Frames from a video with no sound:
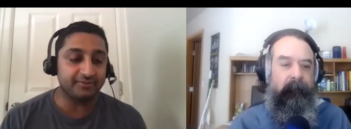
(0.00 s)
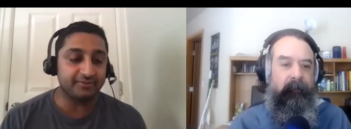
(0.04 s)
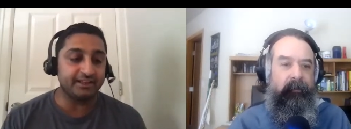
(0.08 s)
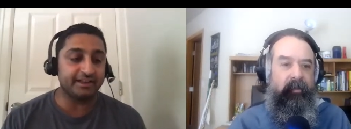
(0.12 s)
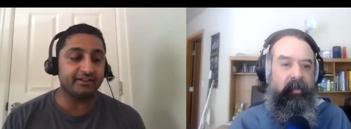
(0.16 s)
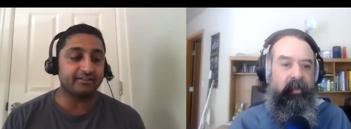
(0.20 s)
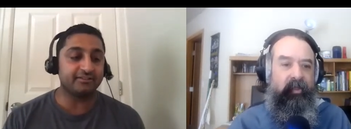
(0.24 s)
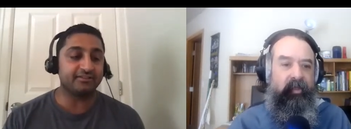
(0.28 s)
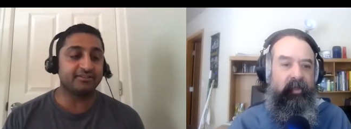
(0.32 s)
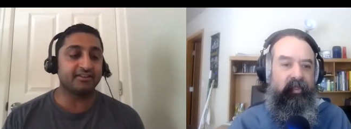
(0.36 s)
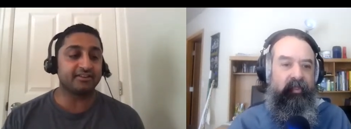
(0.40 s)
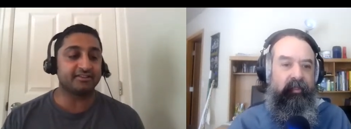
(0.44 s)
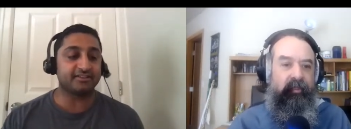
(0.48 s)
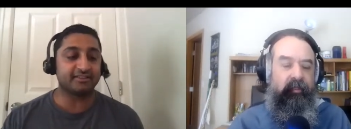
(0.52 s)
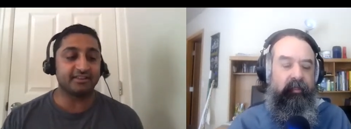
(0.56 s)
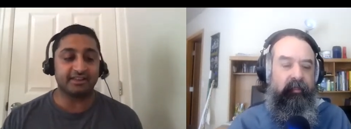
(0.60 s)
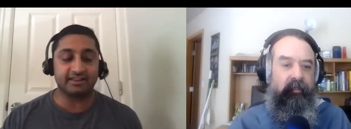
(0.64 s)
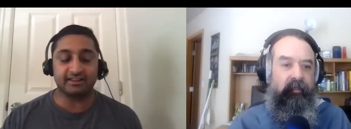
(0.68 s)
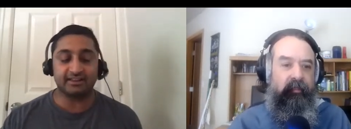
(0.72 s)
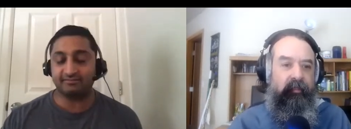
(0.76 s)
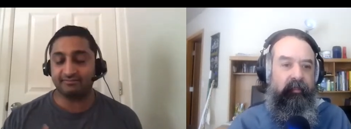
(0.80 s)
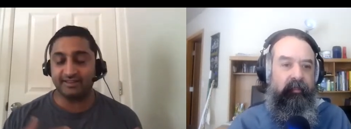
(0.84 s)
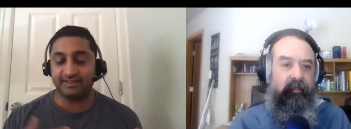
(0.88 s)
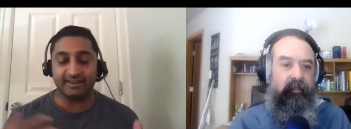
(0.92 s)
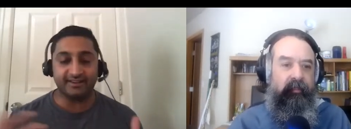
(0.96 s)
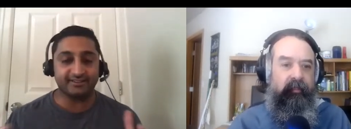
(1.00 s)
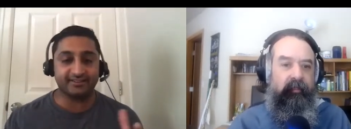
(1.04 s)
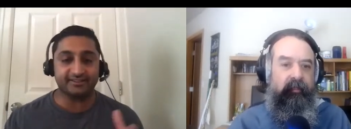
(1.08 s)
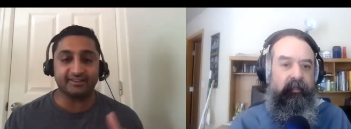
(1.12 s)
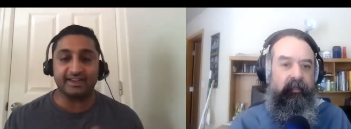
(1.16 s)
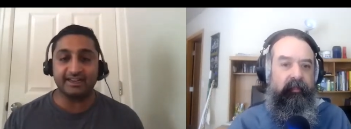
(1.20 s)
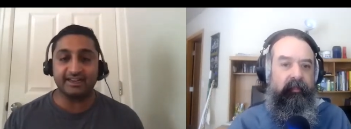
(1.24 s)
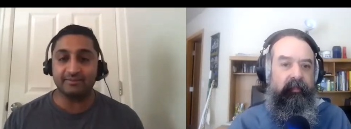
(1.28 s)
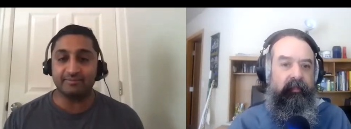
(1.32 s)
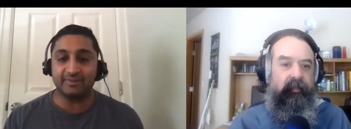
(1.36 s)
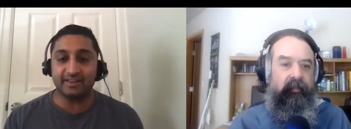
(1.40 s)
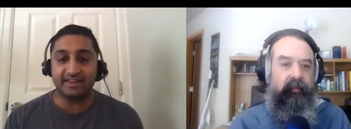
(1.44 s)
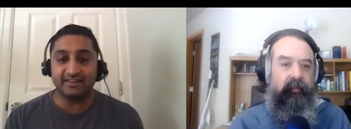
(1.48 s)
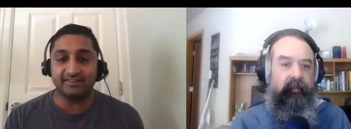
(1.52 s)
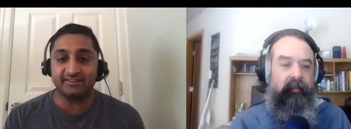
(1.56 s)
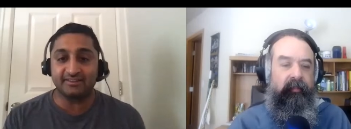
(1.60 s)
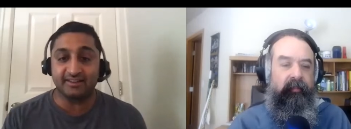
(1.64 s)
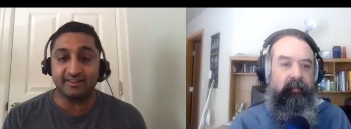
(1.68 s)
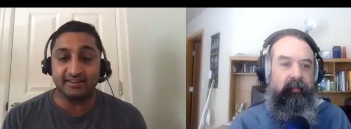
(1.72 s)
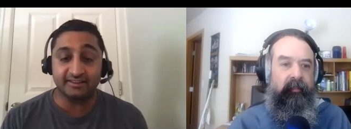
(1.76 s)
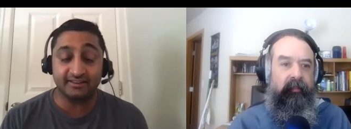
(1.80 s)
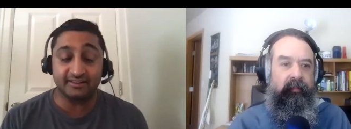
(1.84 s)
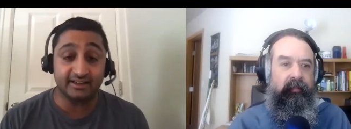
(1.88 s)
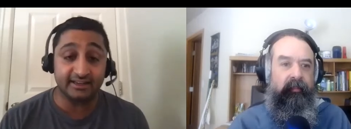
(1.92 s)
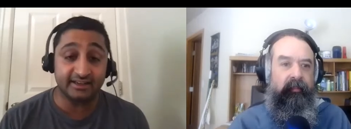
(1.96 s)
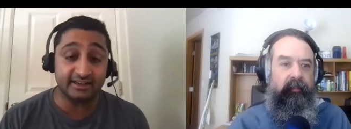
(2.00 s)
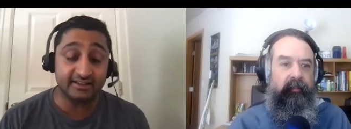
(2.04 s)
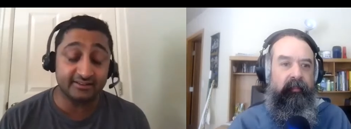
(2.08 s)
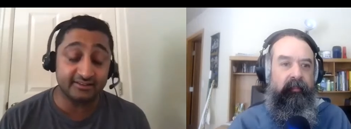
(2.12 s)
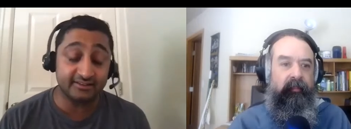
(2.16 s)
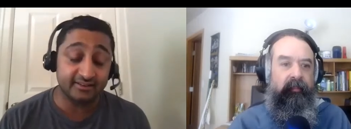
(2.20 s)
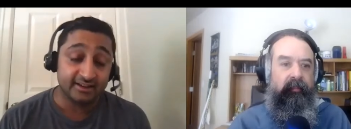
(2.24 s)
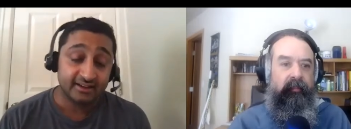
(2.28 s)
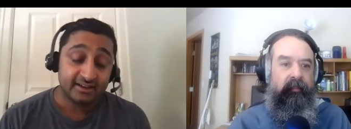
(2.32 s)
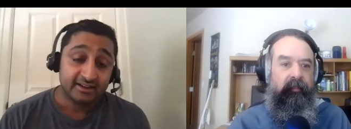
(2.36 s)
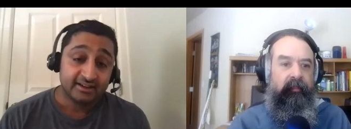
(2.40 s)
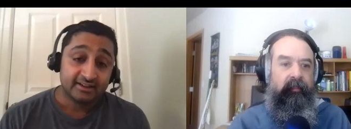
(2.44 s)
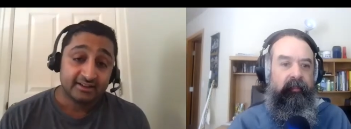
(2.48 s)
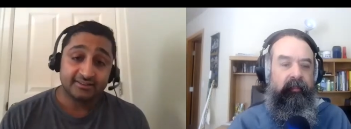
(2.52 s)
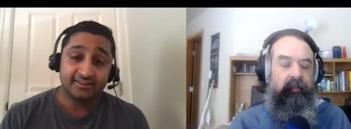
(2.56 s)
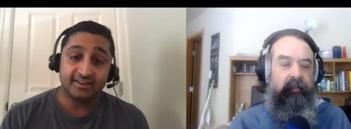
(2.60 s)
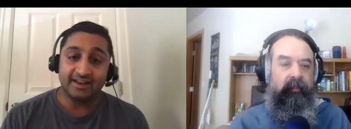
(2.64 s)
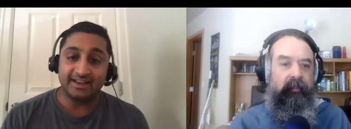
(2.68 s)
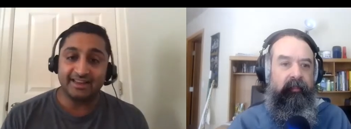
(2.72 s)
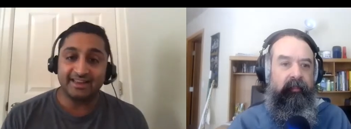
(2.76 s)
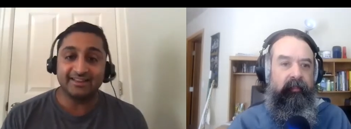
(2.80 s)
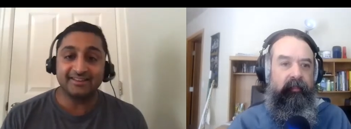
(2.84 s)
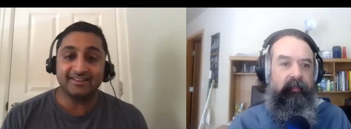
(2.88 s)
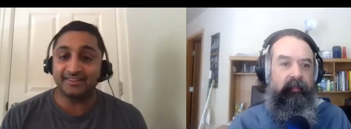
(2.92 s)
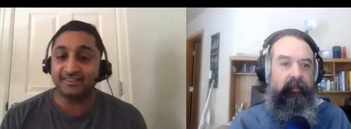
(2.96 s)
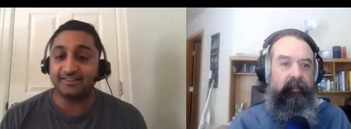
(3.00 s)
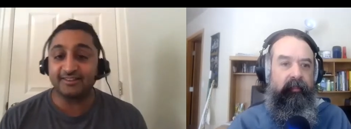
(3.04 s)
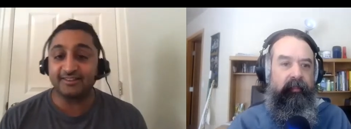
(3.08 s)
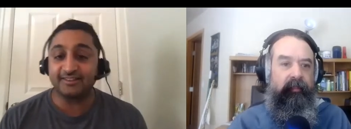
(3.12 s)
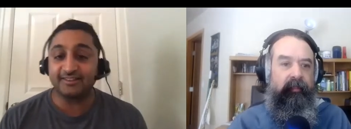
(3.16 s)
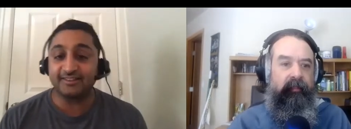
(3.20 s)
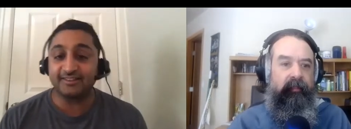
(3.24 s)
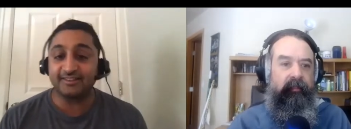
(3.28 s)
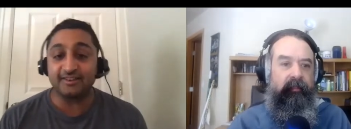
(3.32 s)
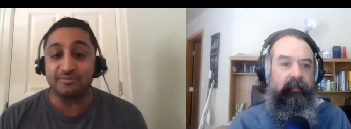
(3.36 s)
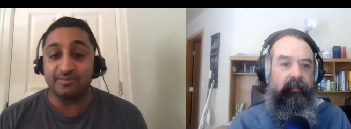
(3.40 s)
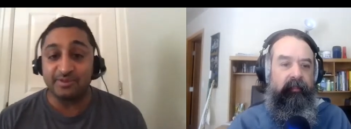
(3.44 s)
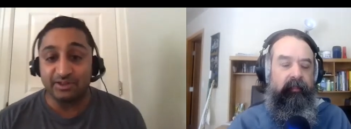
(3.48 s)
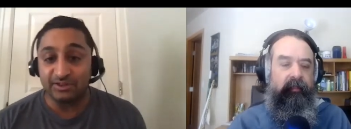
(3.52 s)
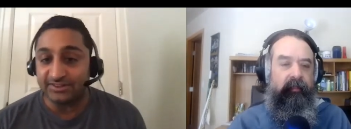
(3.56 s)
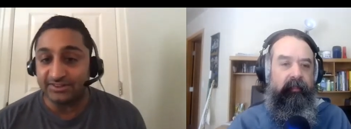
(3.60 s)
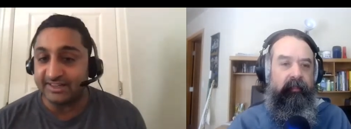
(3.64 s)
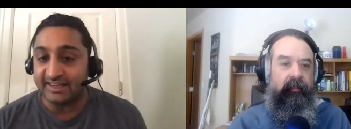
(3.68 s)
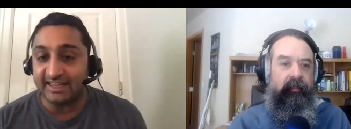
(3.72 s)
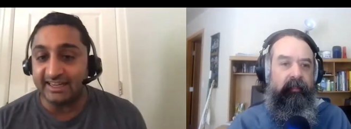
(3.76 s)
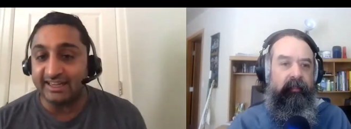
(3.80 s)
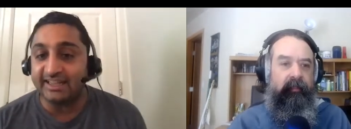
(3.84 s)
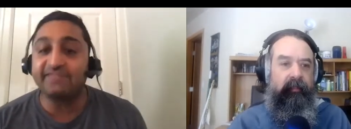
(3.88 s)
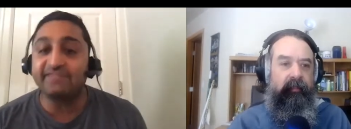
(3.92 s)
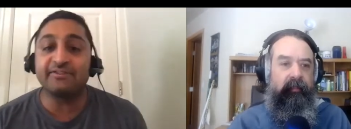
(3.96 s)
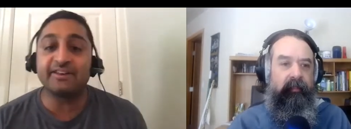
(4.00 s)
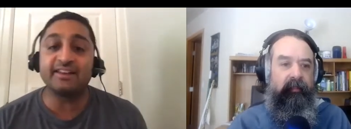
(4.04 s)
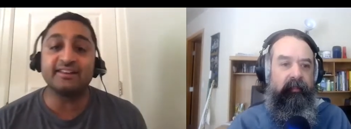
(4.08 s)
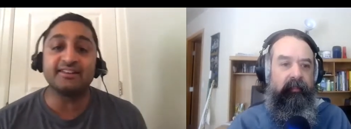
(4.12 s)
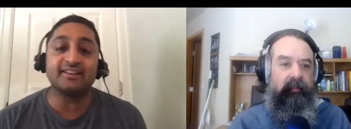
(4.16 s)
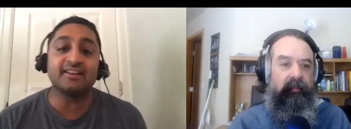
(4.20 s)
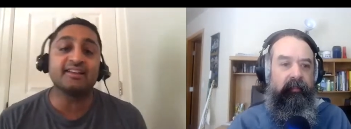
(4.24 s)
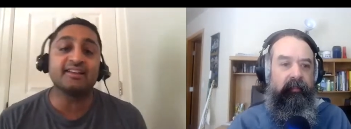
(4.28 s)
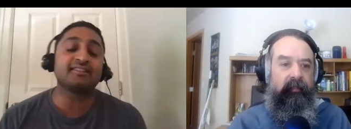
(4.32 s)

Speaker 1: just the excitement and the instability even.